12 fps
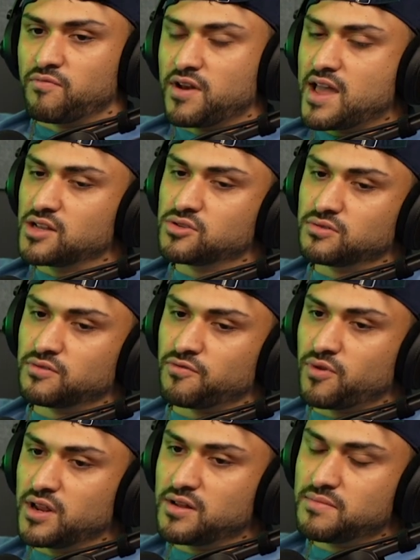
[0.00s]
financial
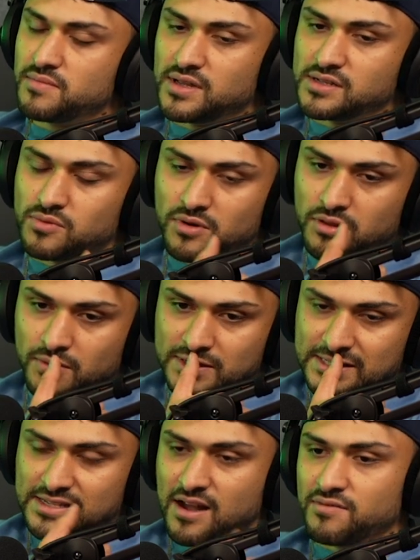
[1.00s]
freedom is one of the
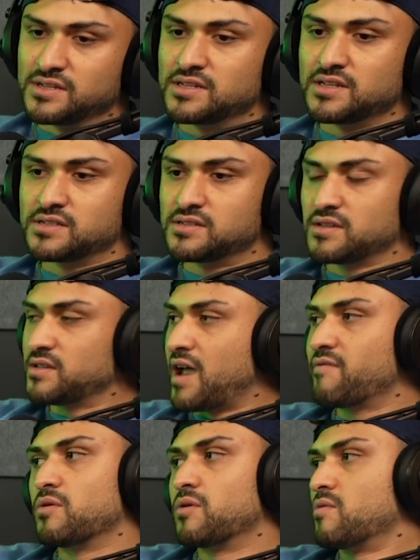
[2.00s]
ones that obviously
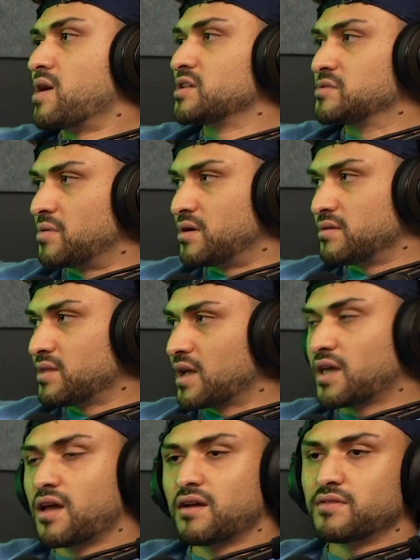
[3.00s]
everyone wants, bro.
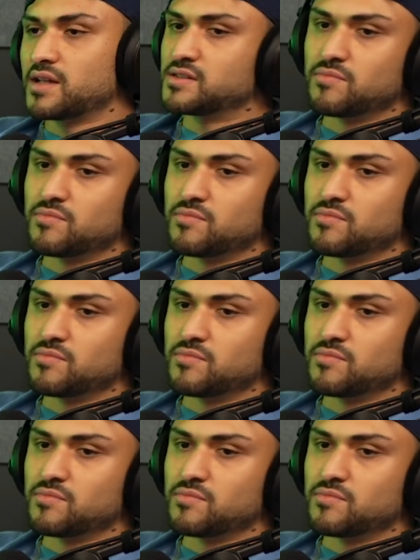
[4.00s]
Like, yeah, that's